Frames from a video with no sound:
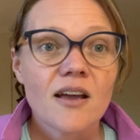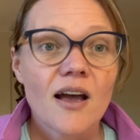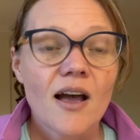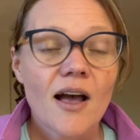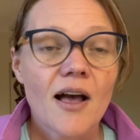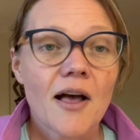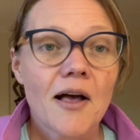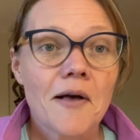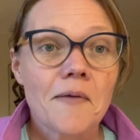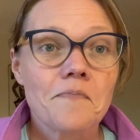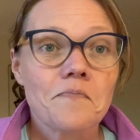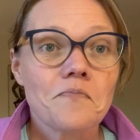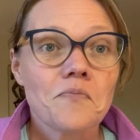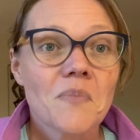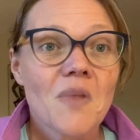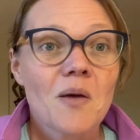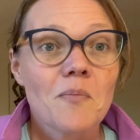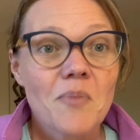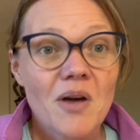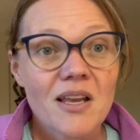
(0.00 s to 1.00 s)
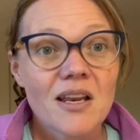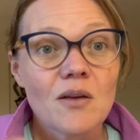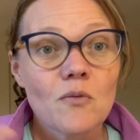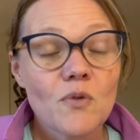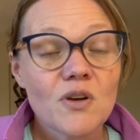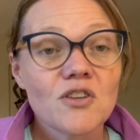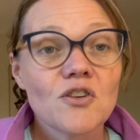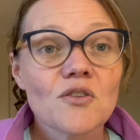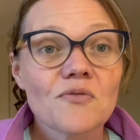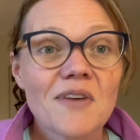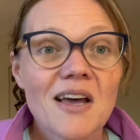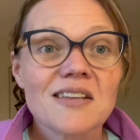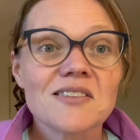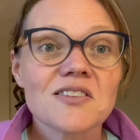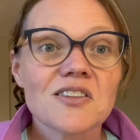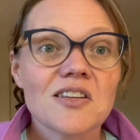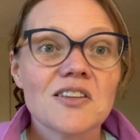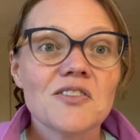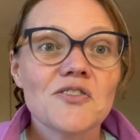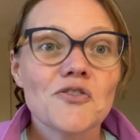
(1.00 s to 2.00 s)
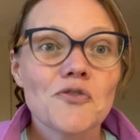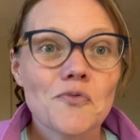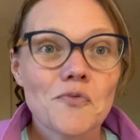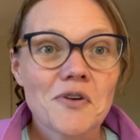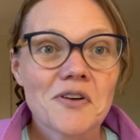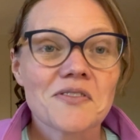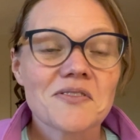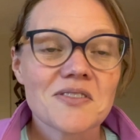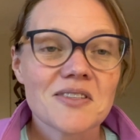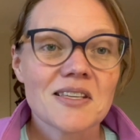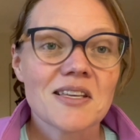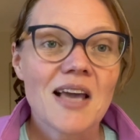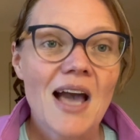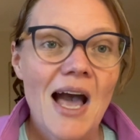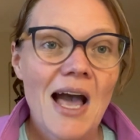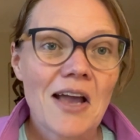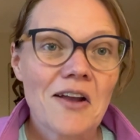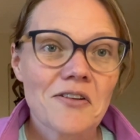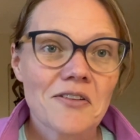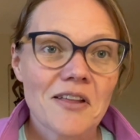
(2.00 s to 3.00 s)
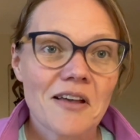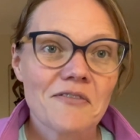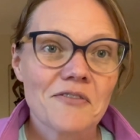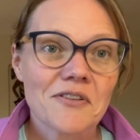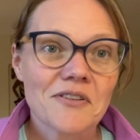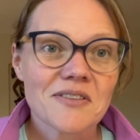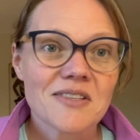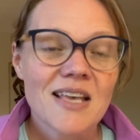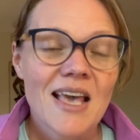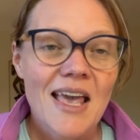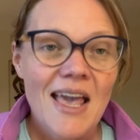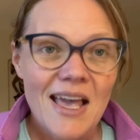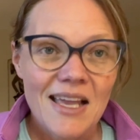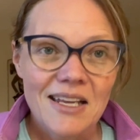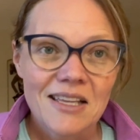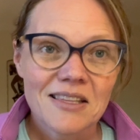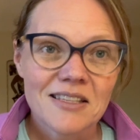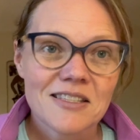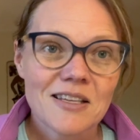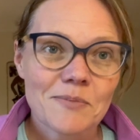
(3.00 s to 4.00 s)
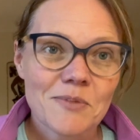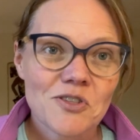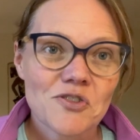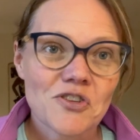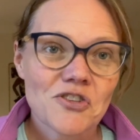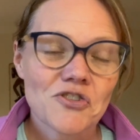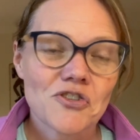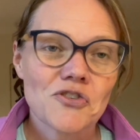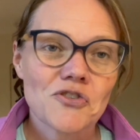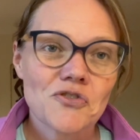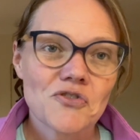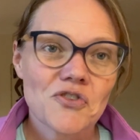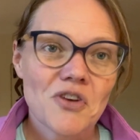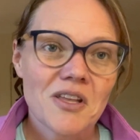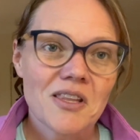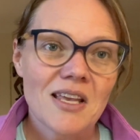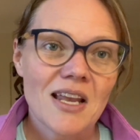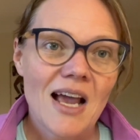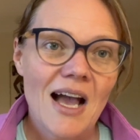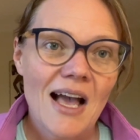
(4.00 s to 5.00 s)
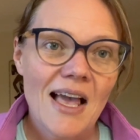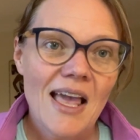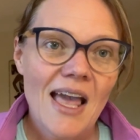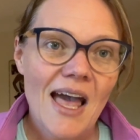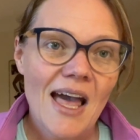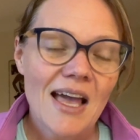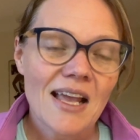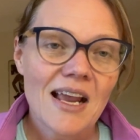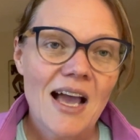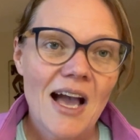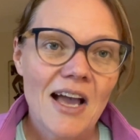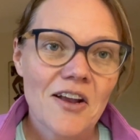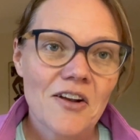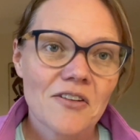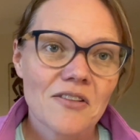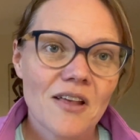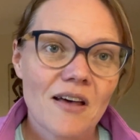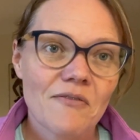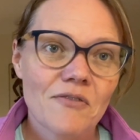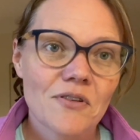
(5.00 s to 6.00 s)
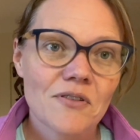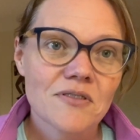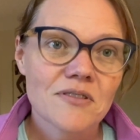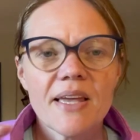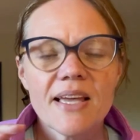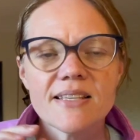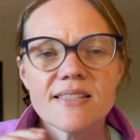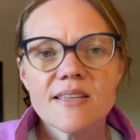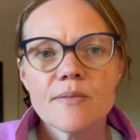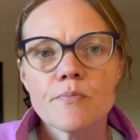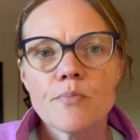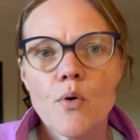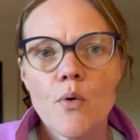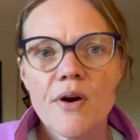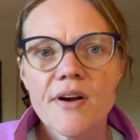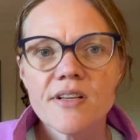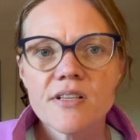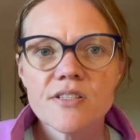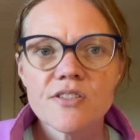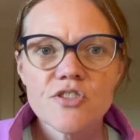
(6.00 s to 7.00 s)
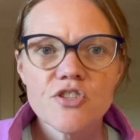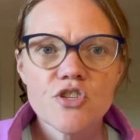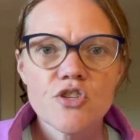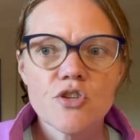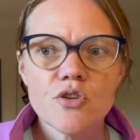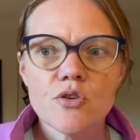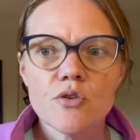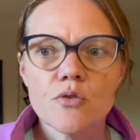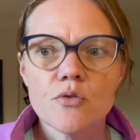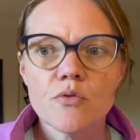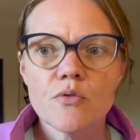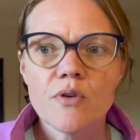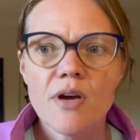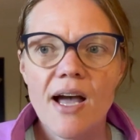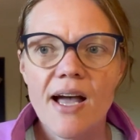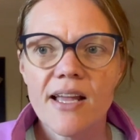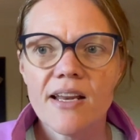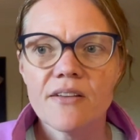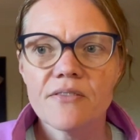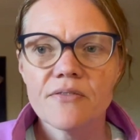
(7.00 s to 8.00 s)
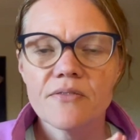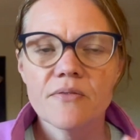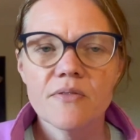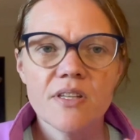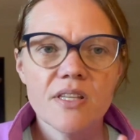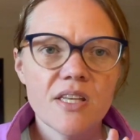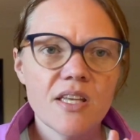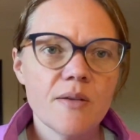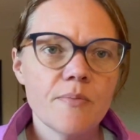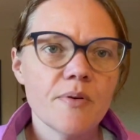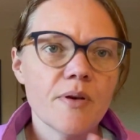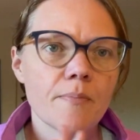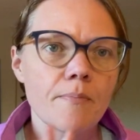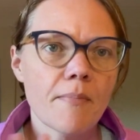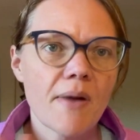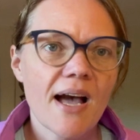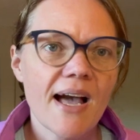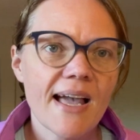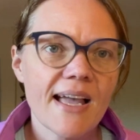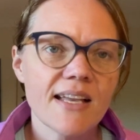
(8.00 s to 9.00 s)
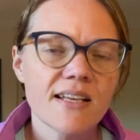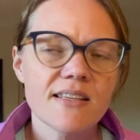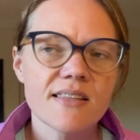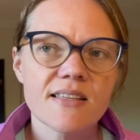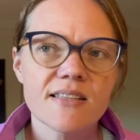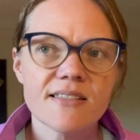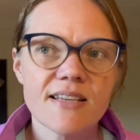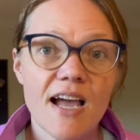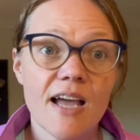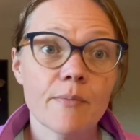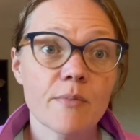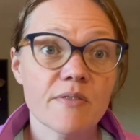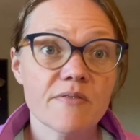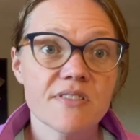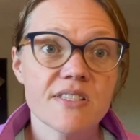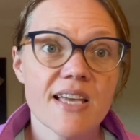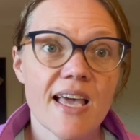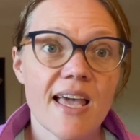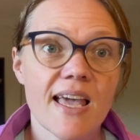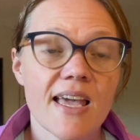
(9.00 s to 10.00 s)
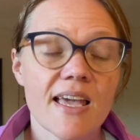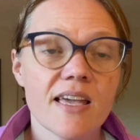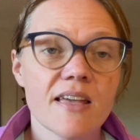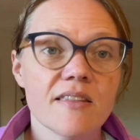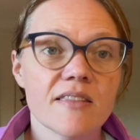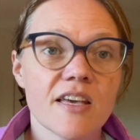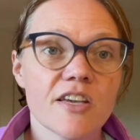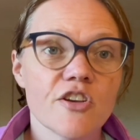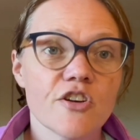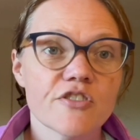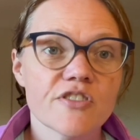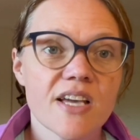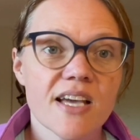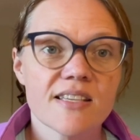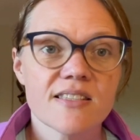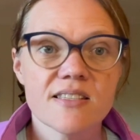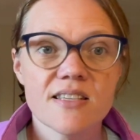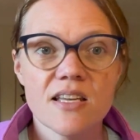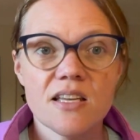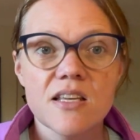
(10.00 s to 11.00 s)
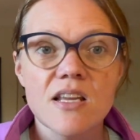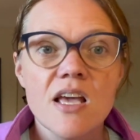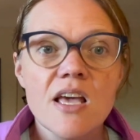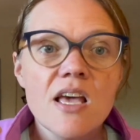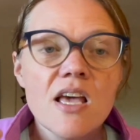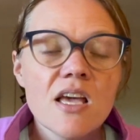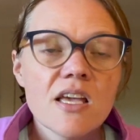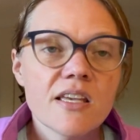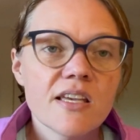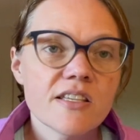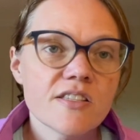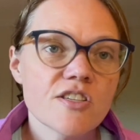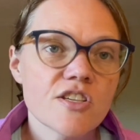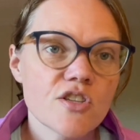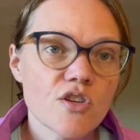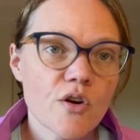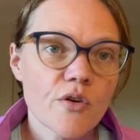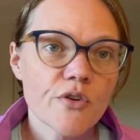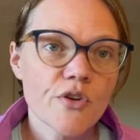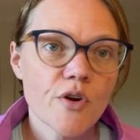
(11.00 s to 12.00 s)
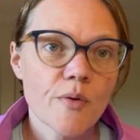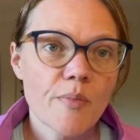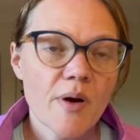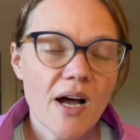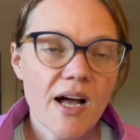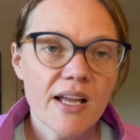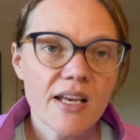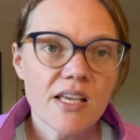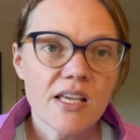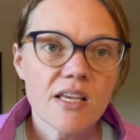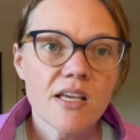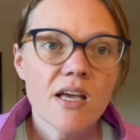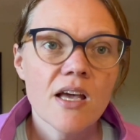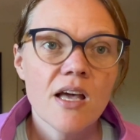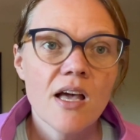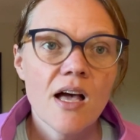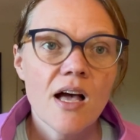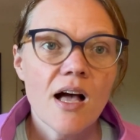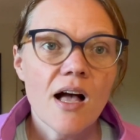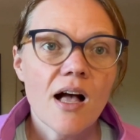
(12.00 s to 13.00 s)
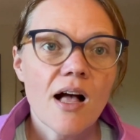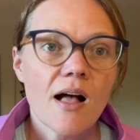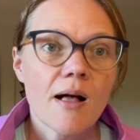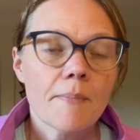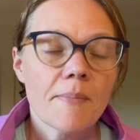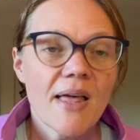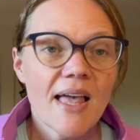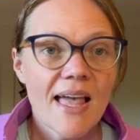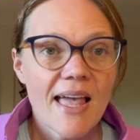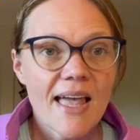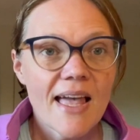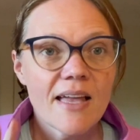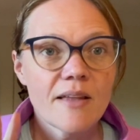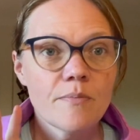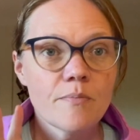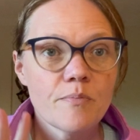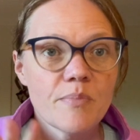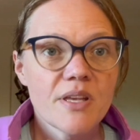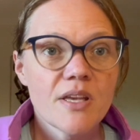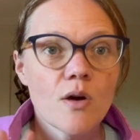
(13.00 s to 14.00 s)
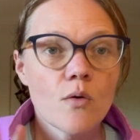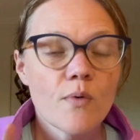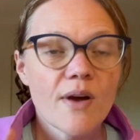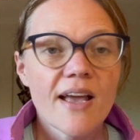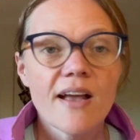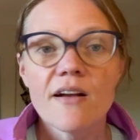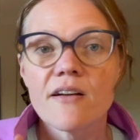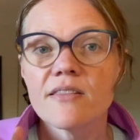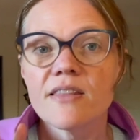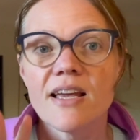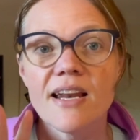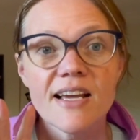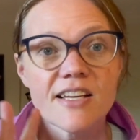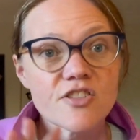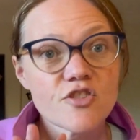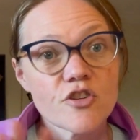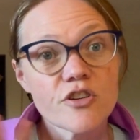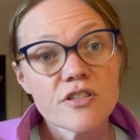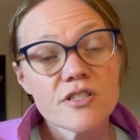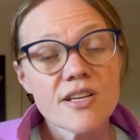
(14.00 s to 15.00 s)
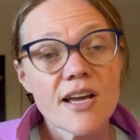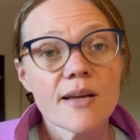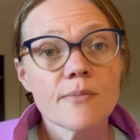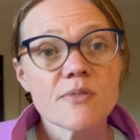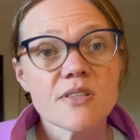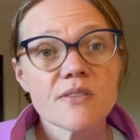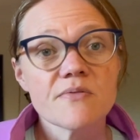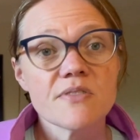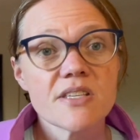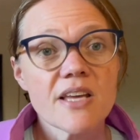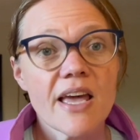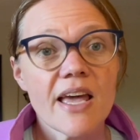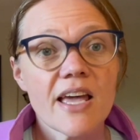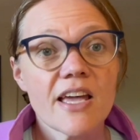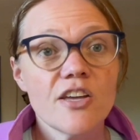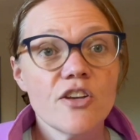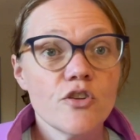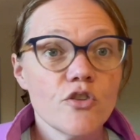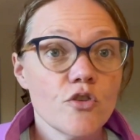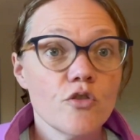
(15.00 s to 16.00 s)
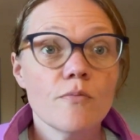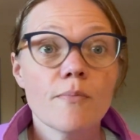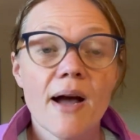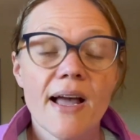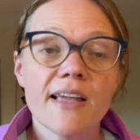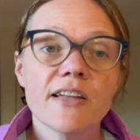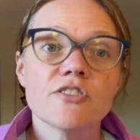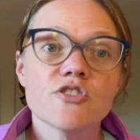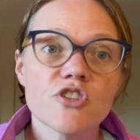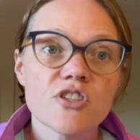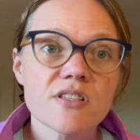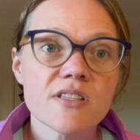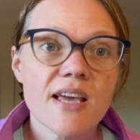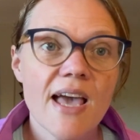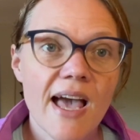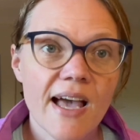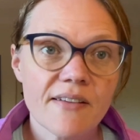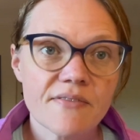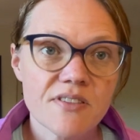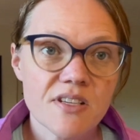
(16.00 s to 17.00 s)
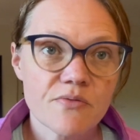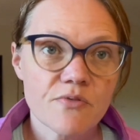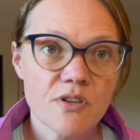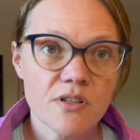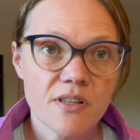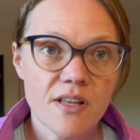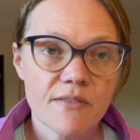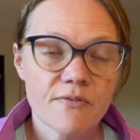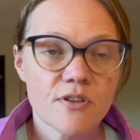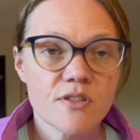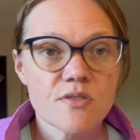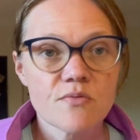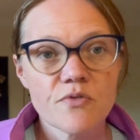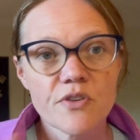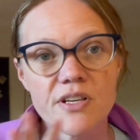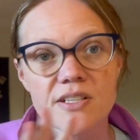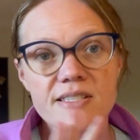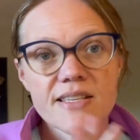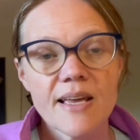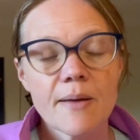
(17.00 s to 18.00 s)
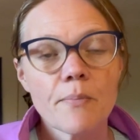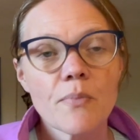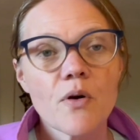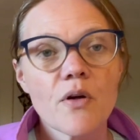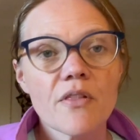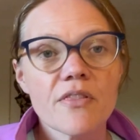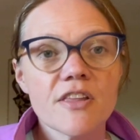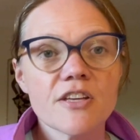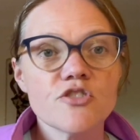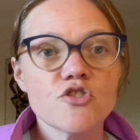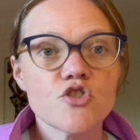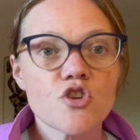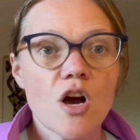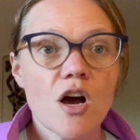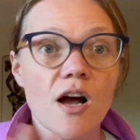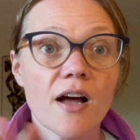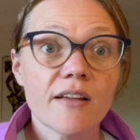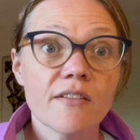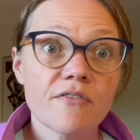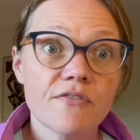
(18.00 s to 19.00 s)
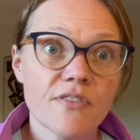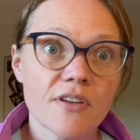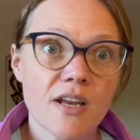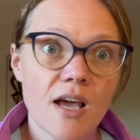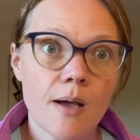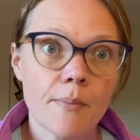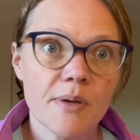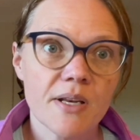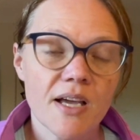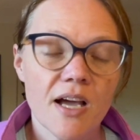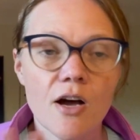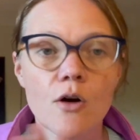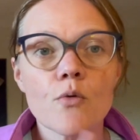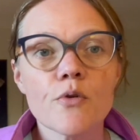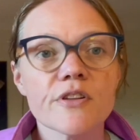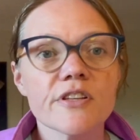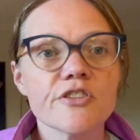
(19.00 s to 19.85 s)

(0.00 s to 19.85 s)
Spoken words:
But when you're fasting, you will see higher levels. And in the demonstration, you saw that I had higher levels. It's important to kind of keep in mind the time of day that you're testing, get to know your body, and be aware that at certain times of day, you might just have different levels. For example, the dawn phenomena or the